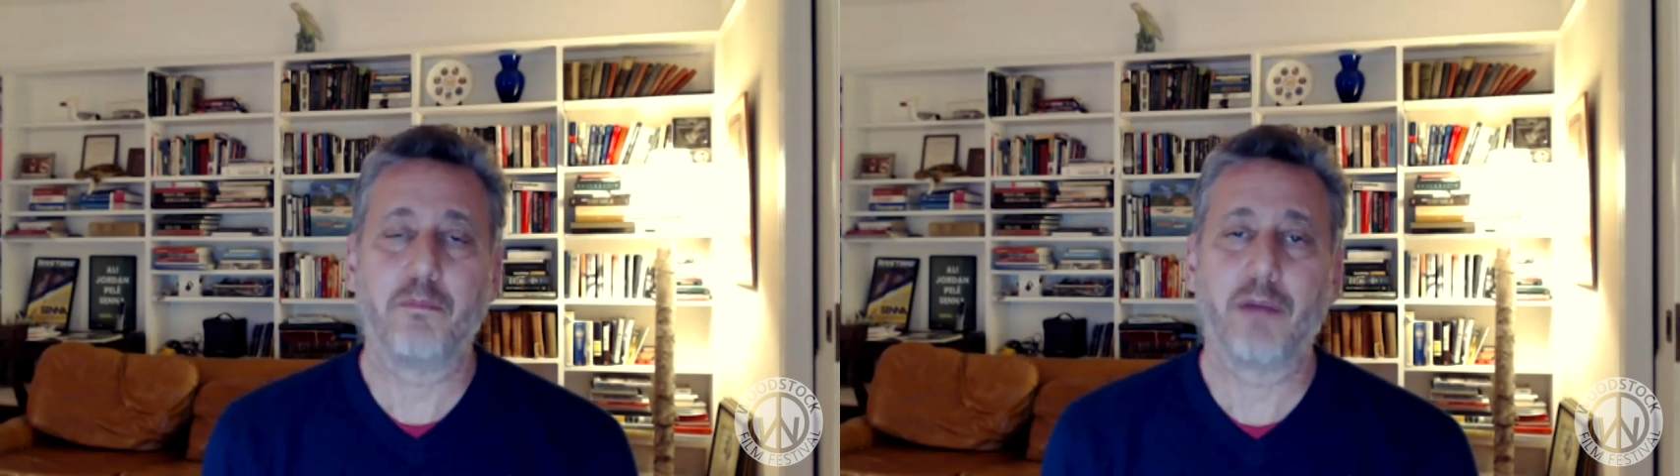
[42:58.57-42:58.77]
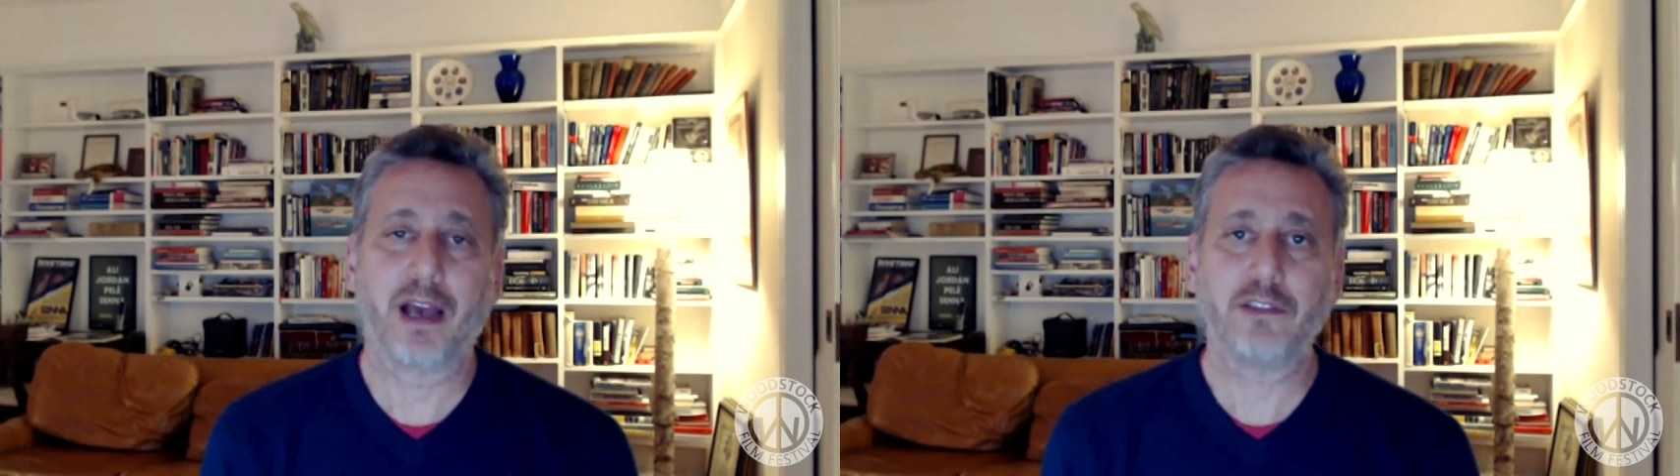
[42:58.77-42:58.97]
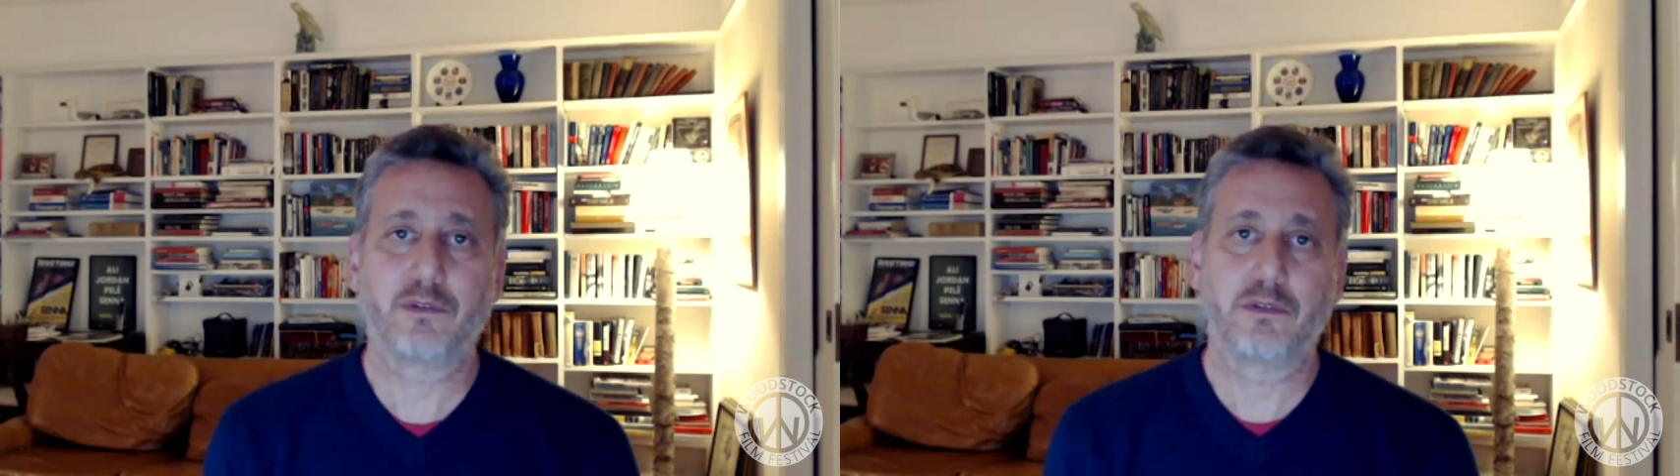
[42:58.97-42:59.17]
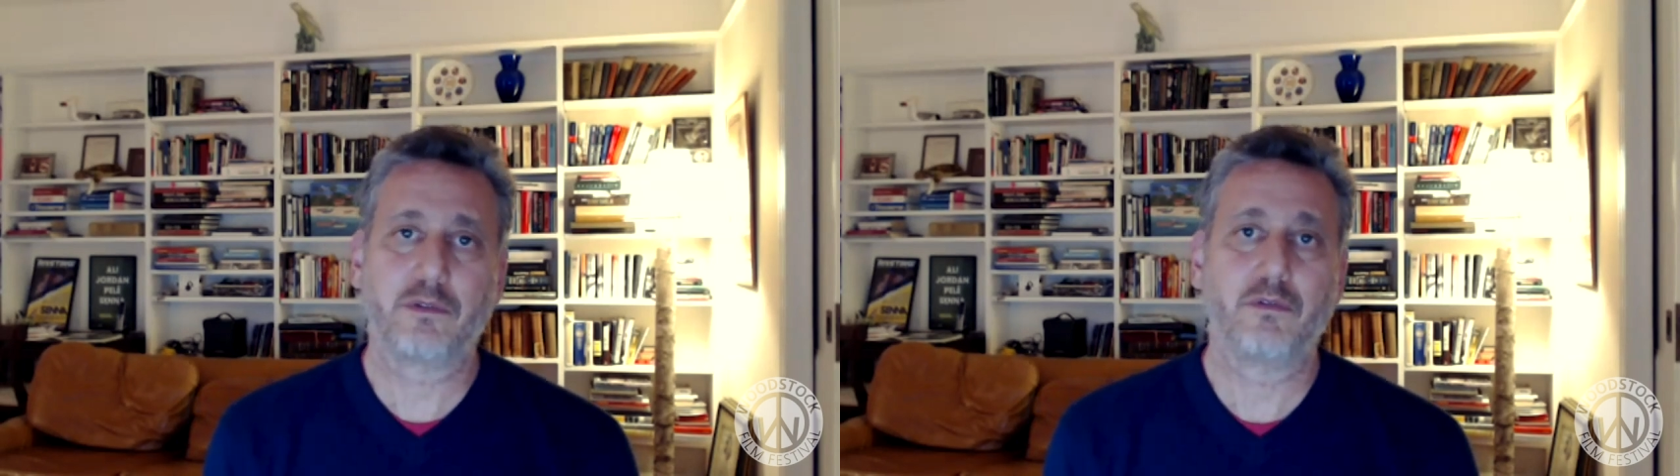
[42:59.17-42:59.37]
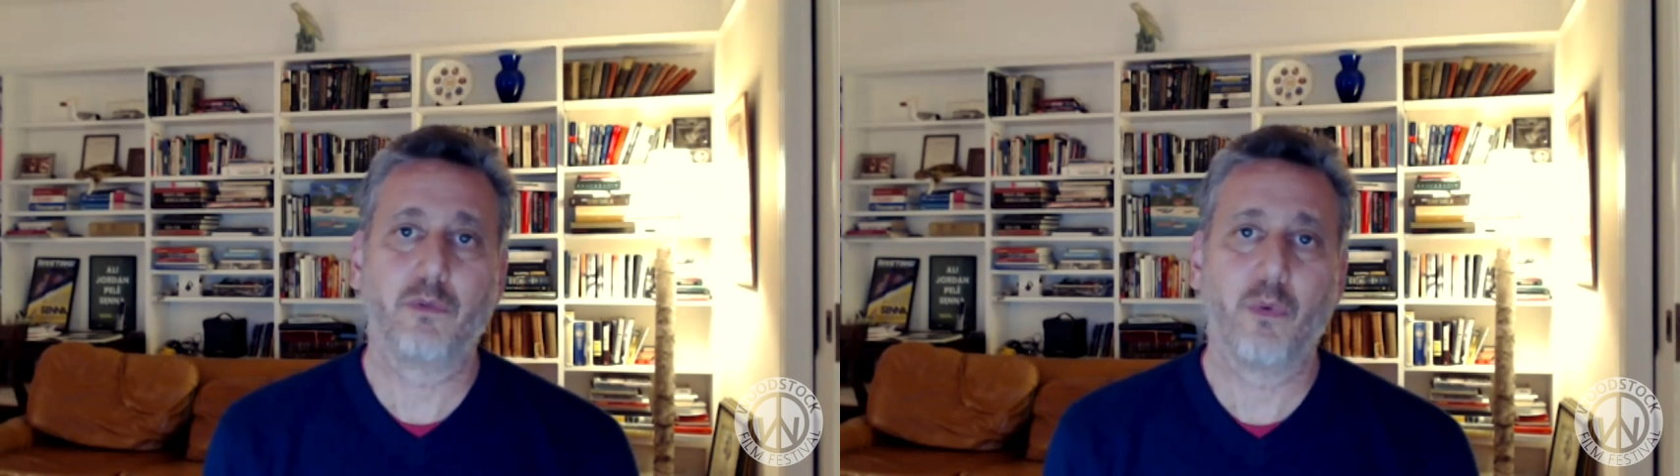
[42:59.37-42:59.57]
best
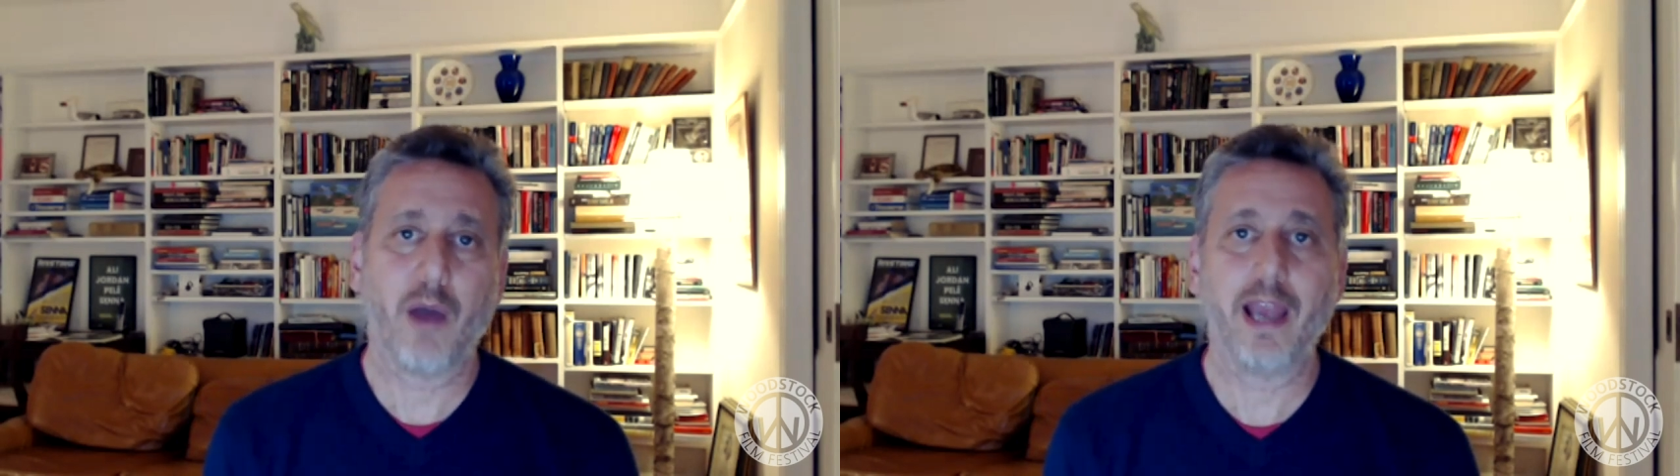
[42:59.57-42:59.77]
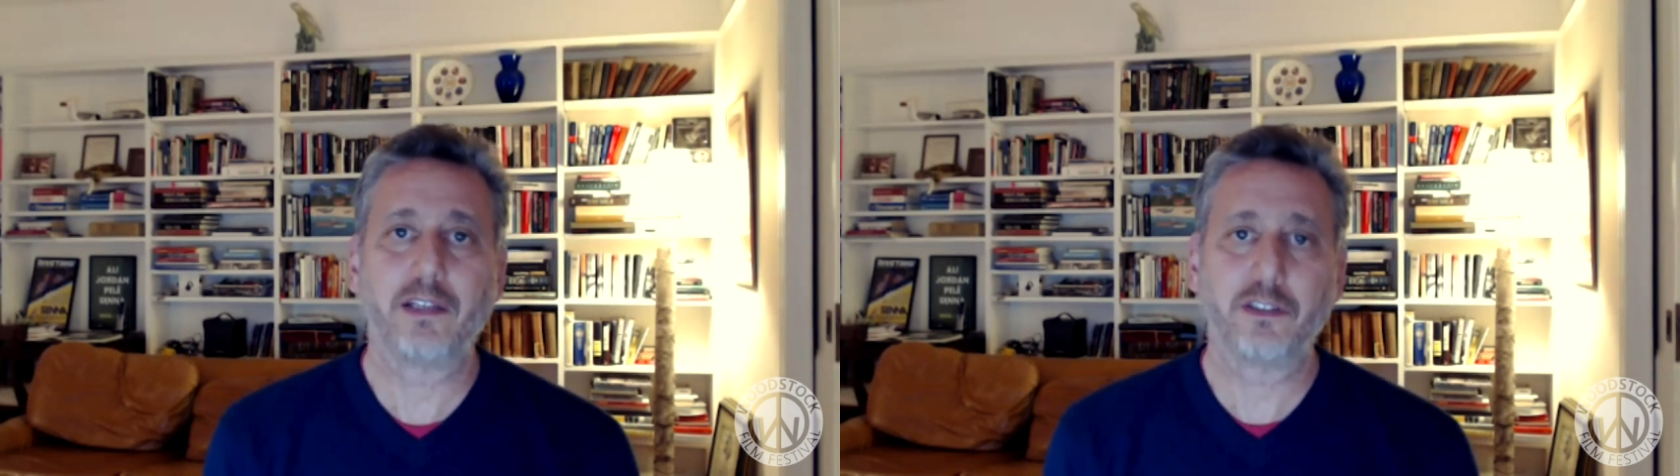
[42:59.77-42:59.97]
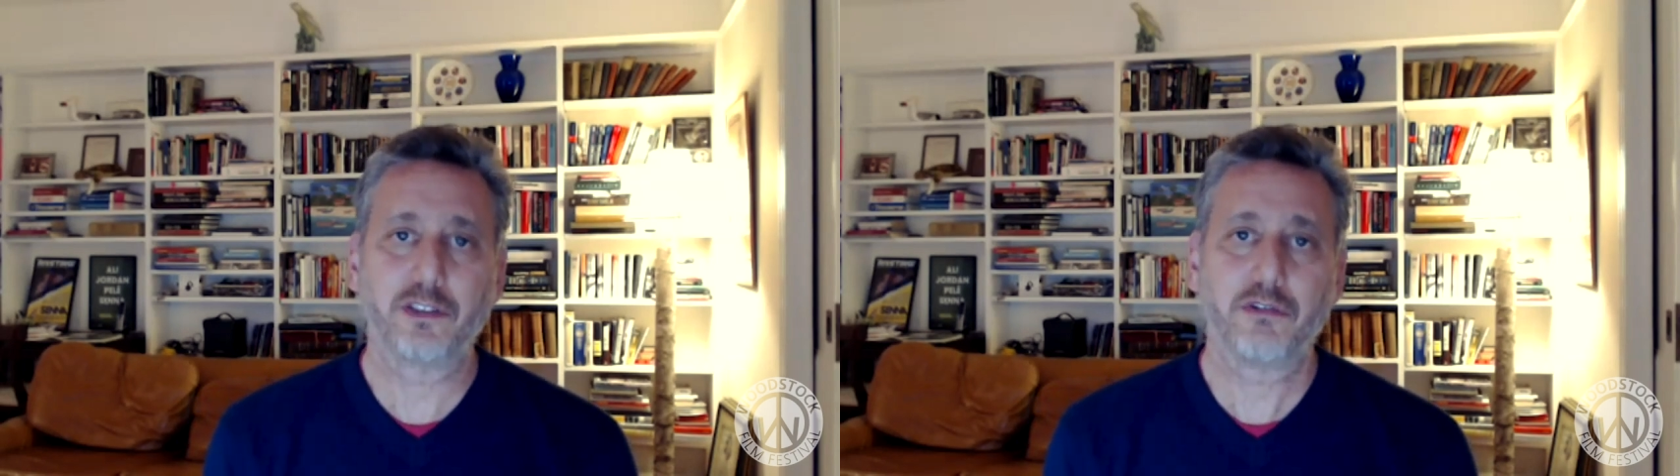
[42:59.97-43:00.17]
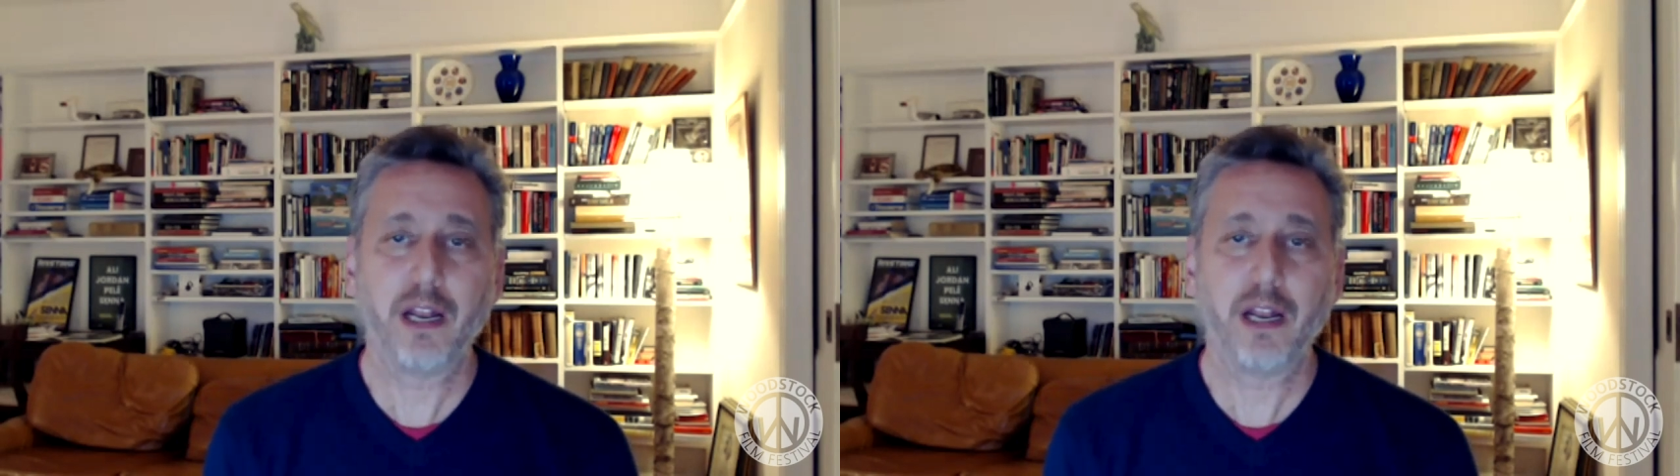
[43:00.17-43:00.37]
way to screen